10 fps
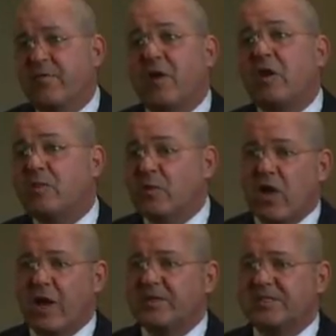variable
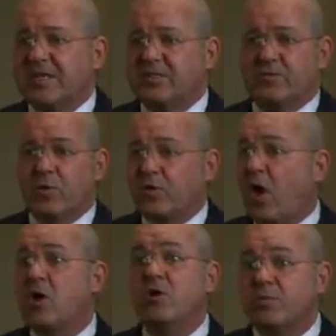compensation worth
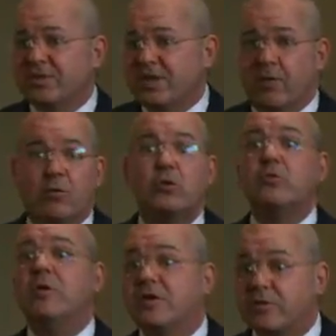100% or
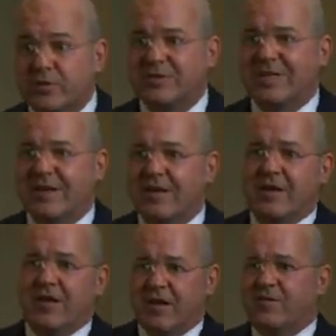200%
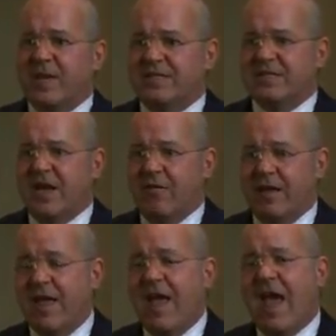of base
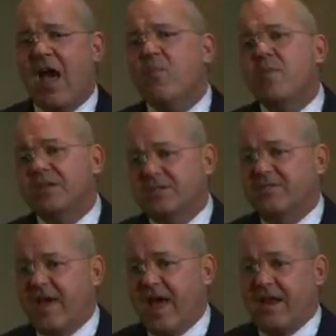salary. How much
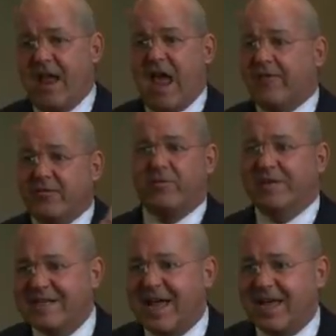of that after
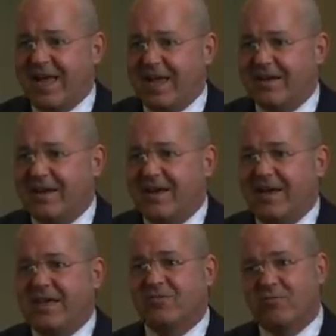a decade
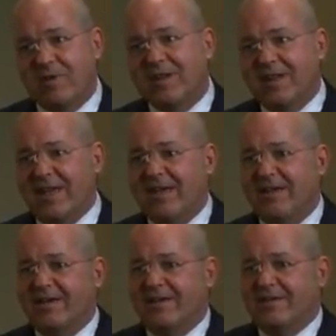is really
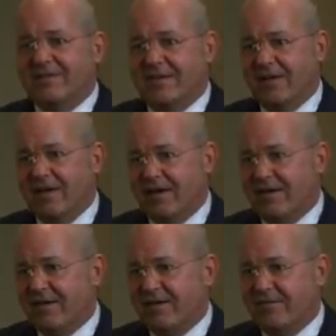
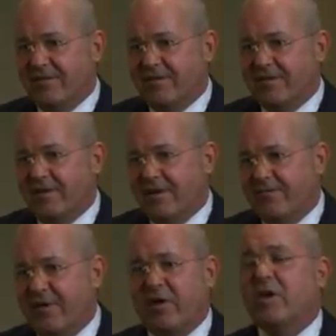
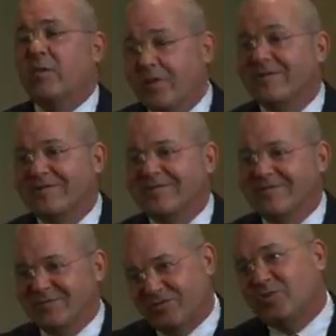variable,
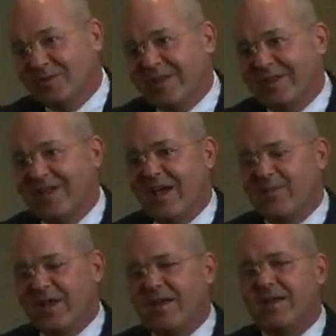truly? I
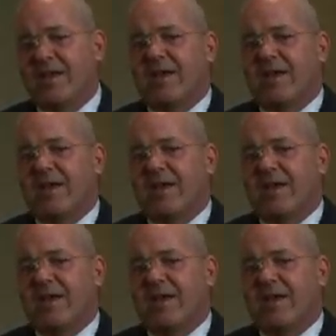mean,